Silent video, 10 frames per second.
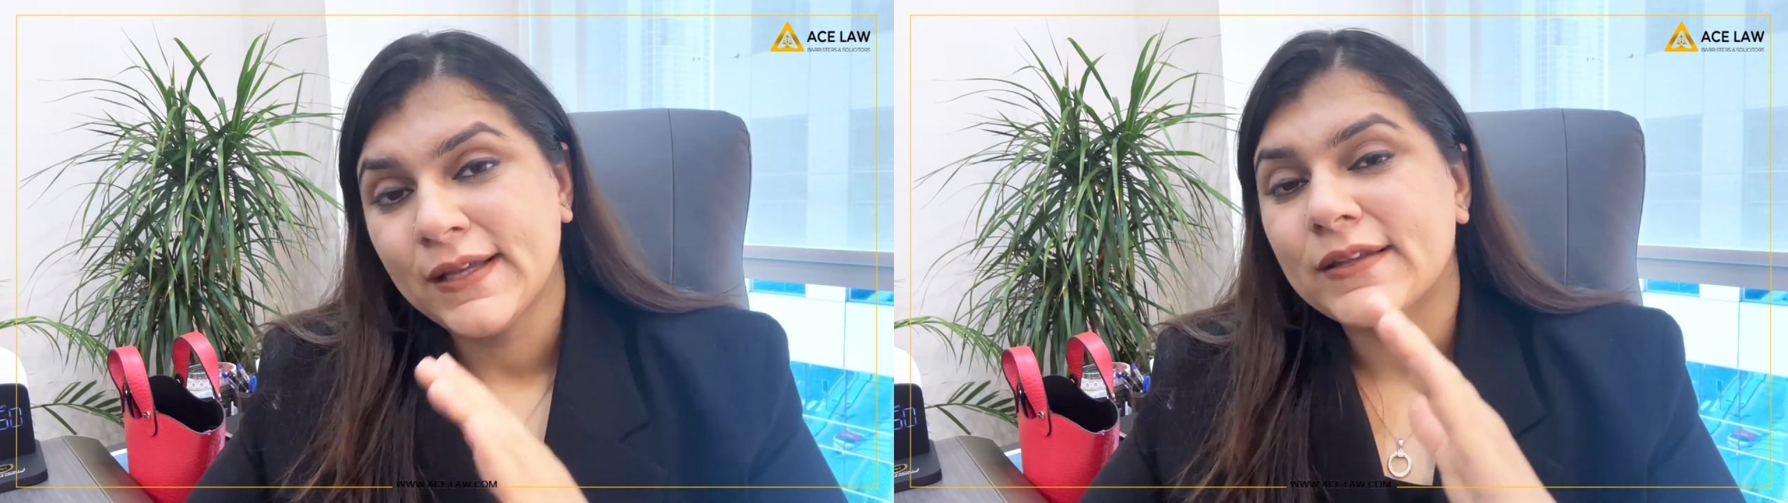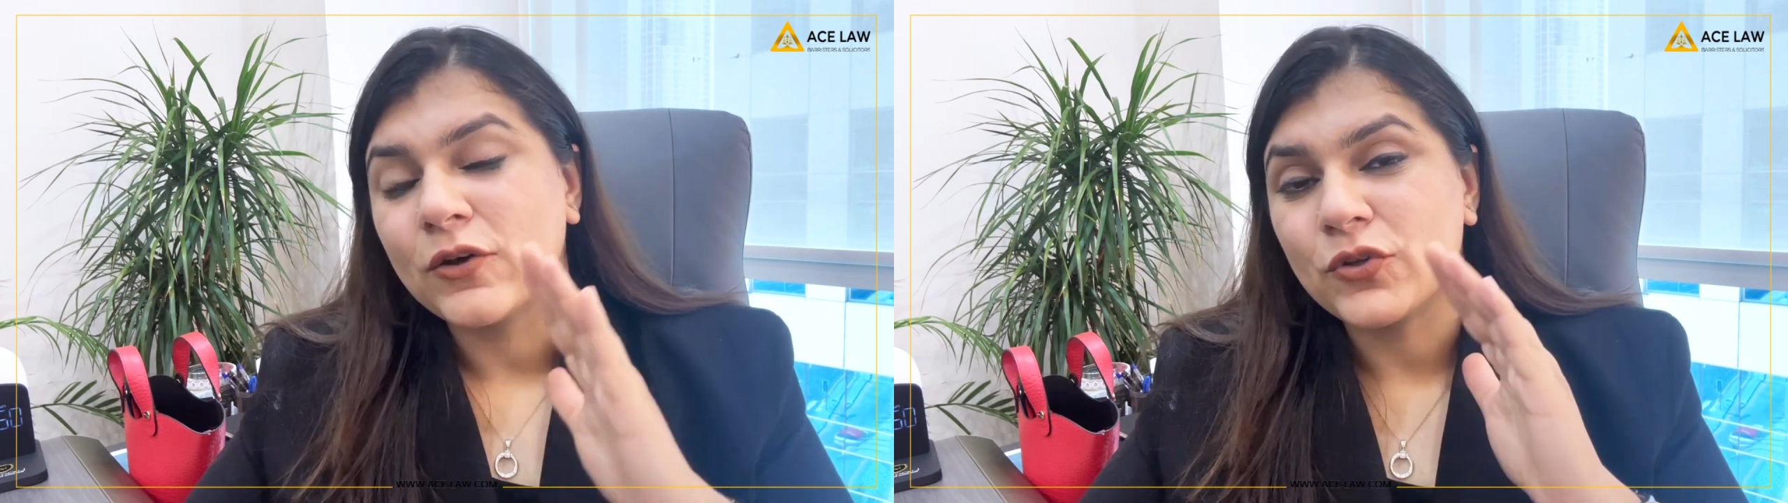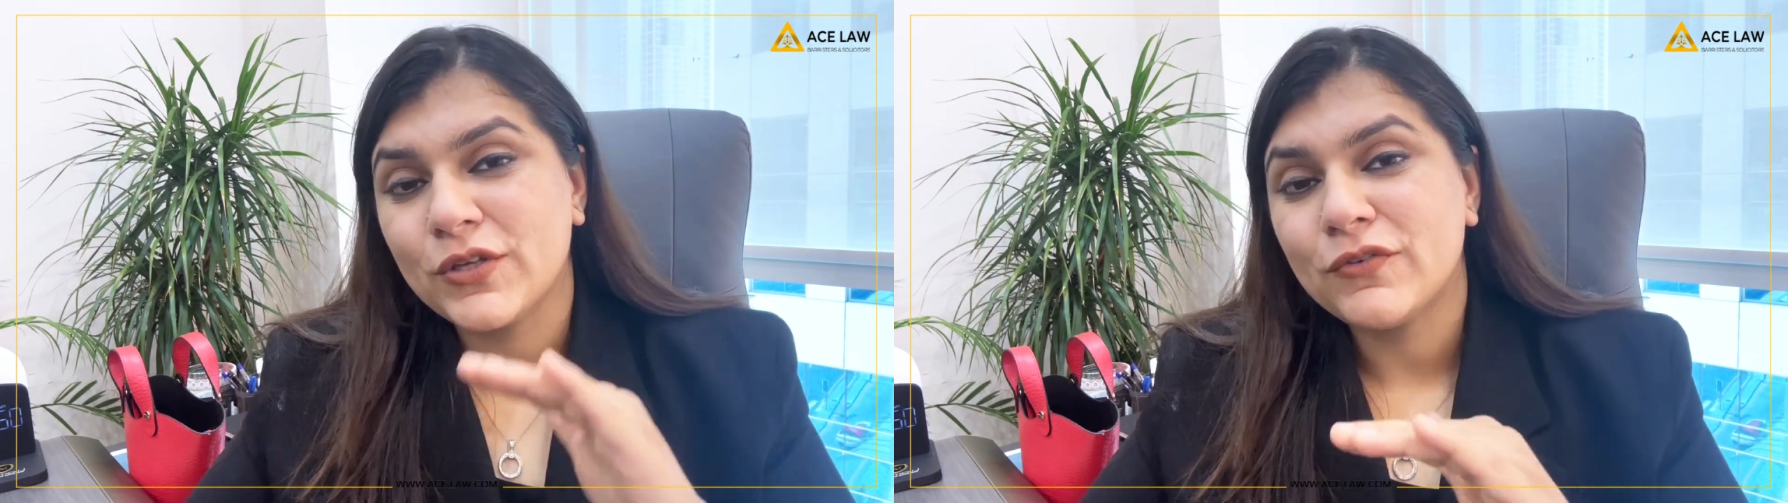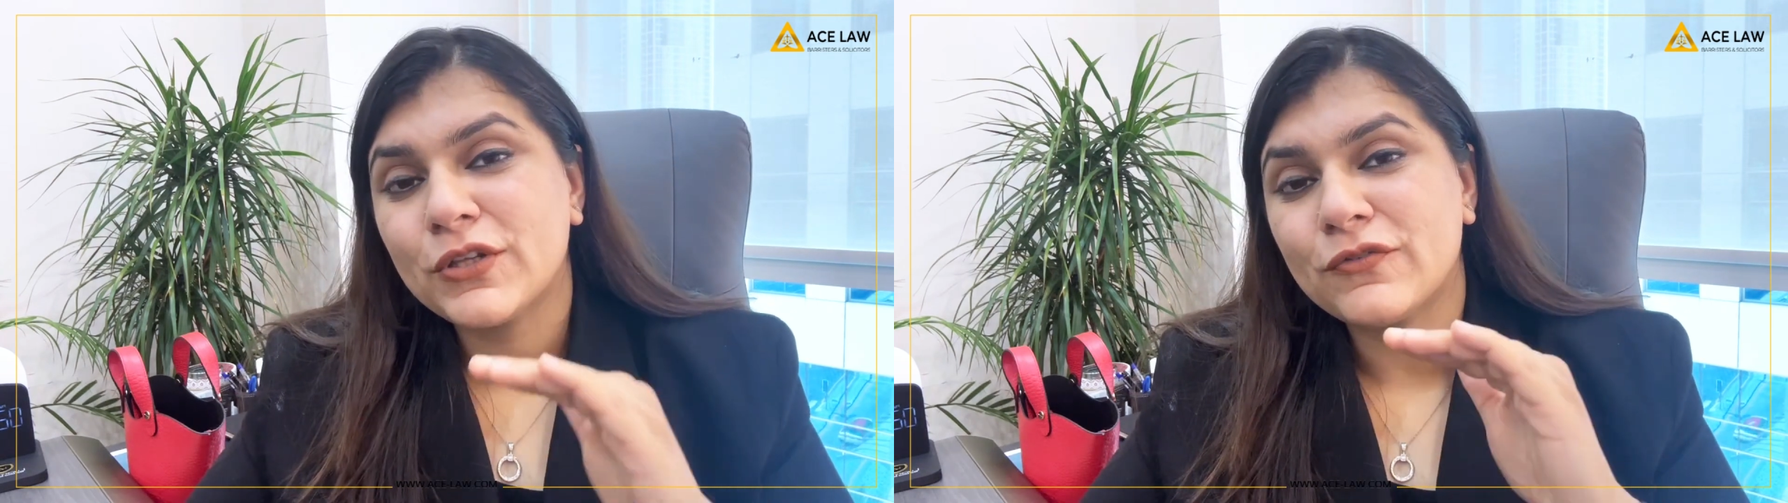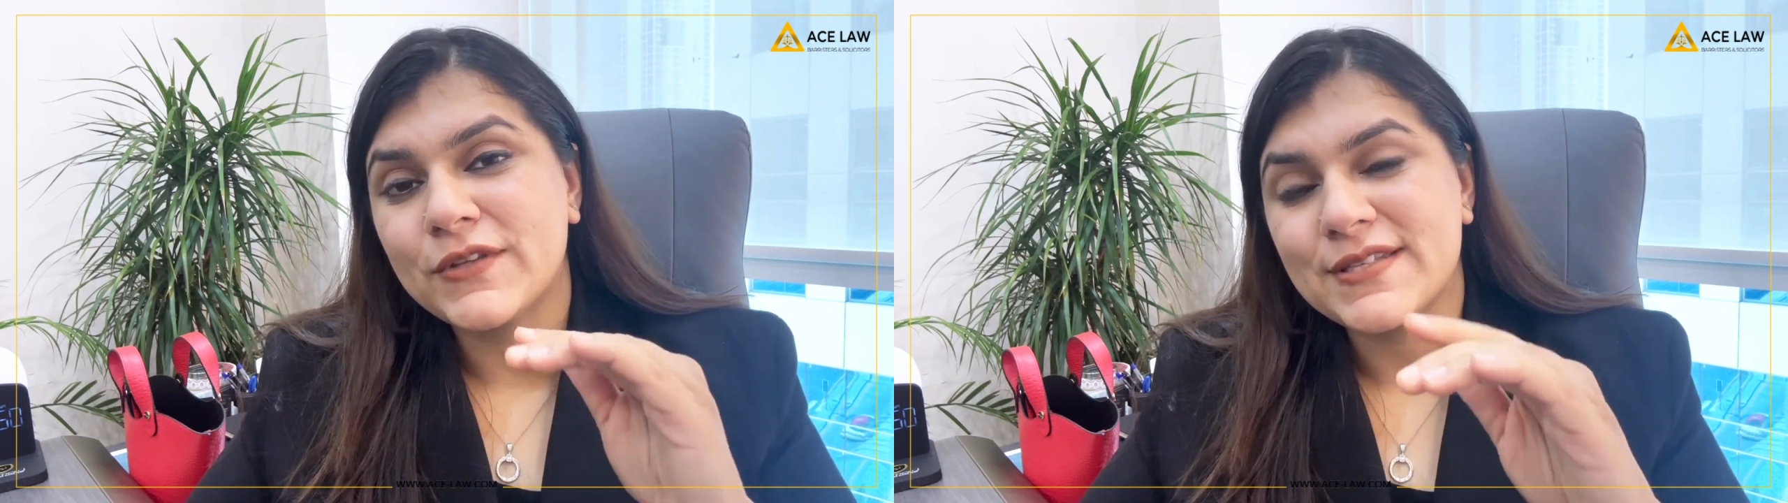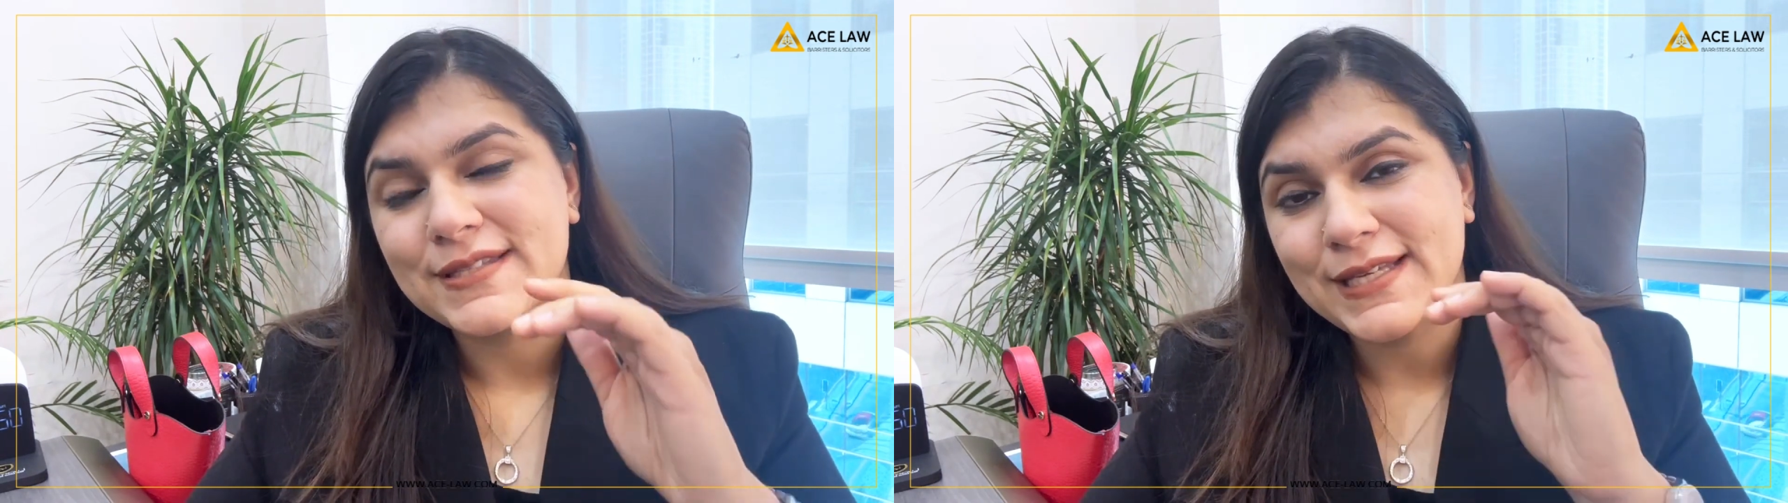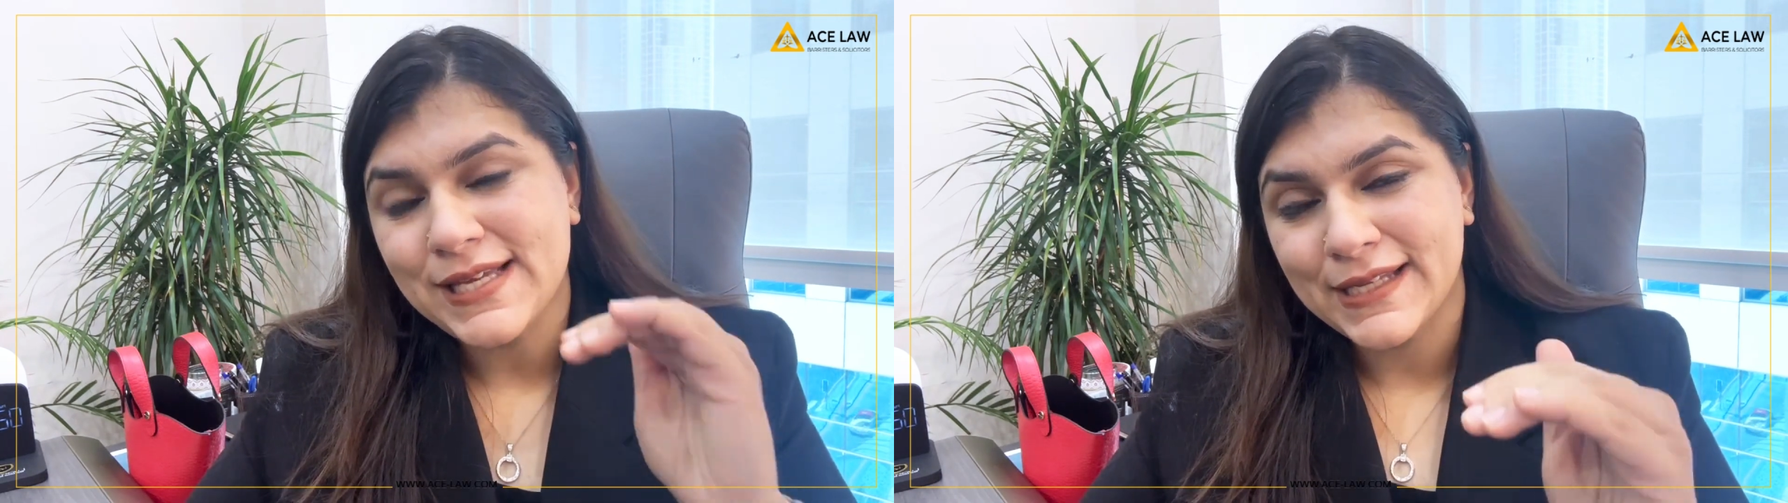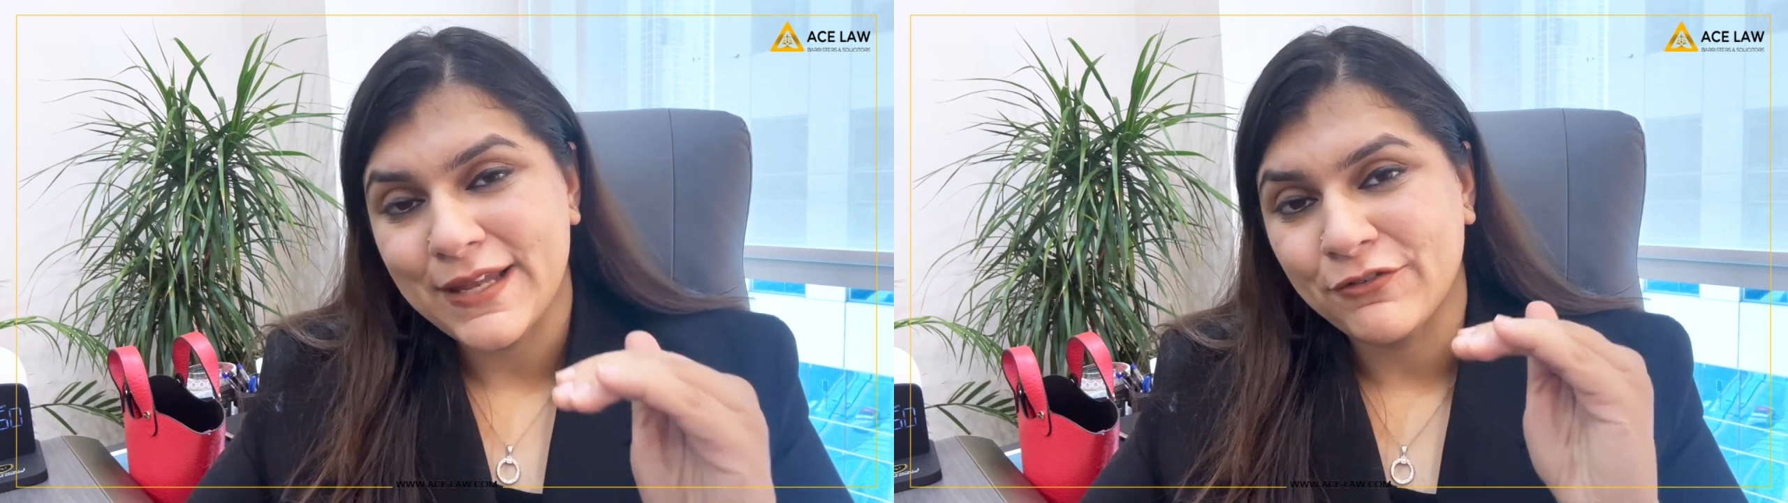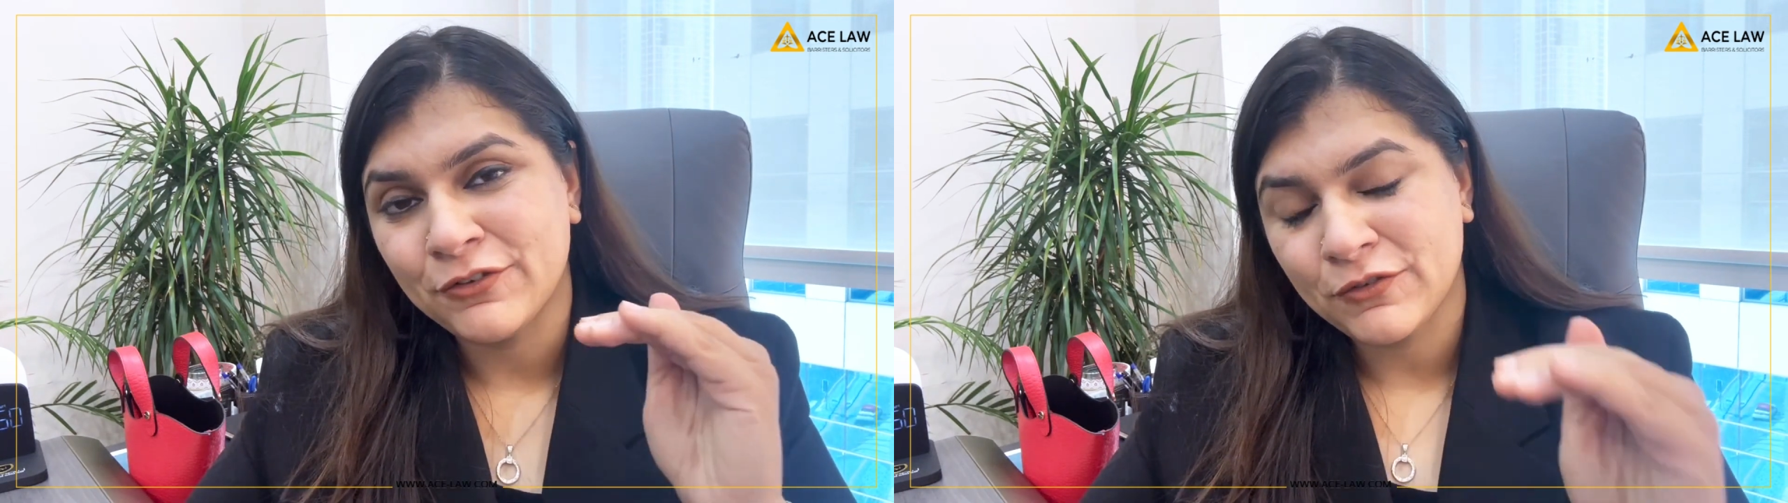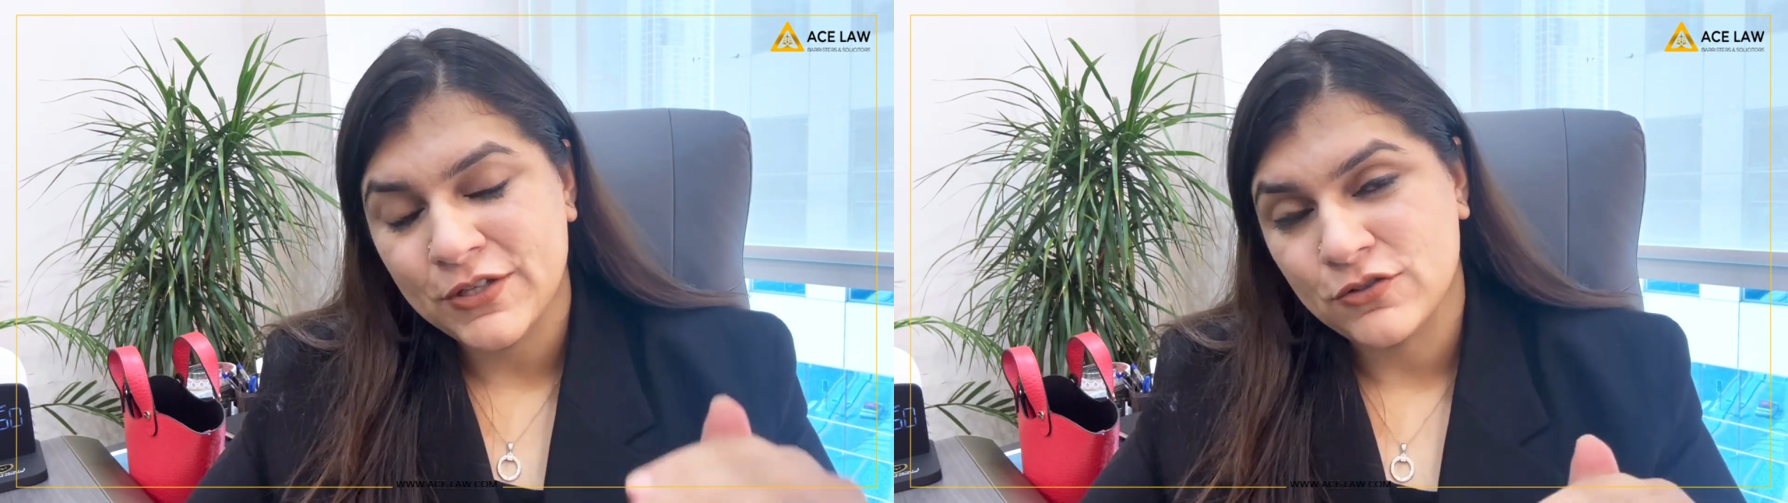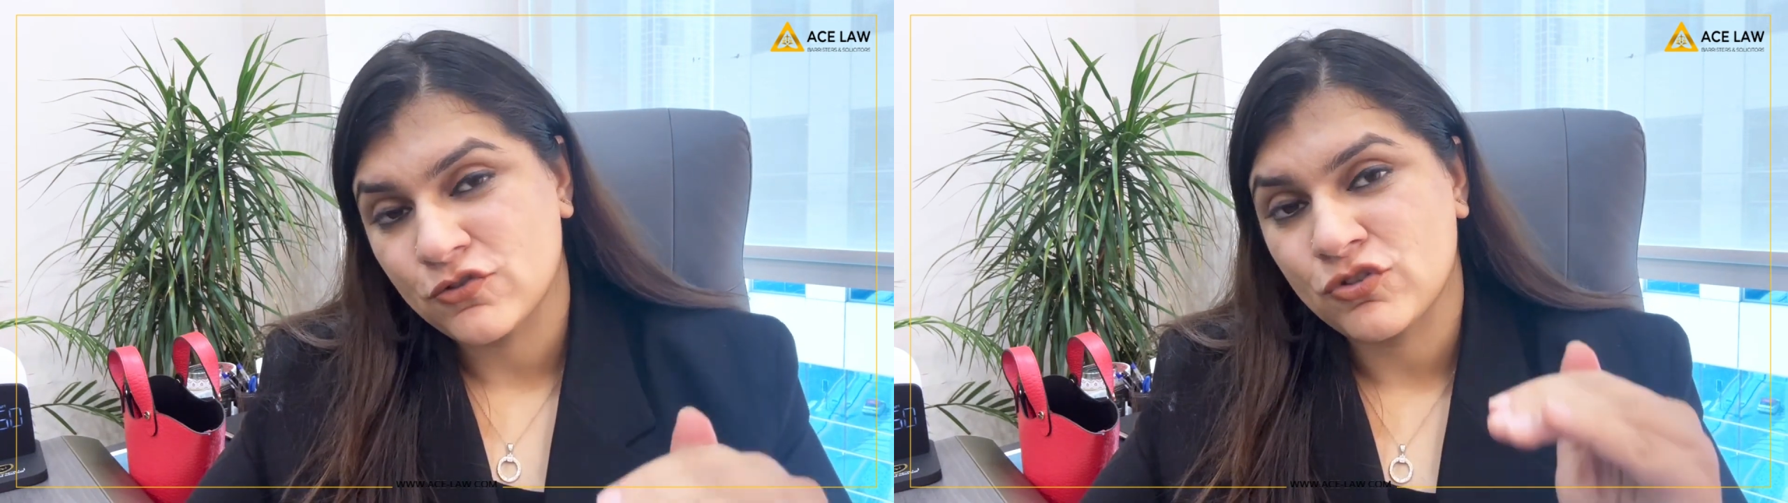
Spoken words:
Now, even if the C11 is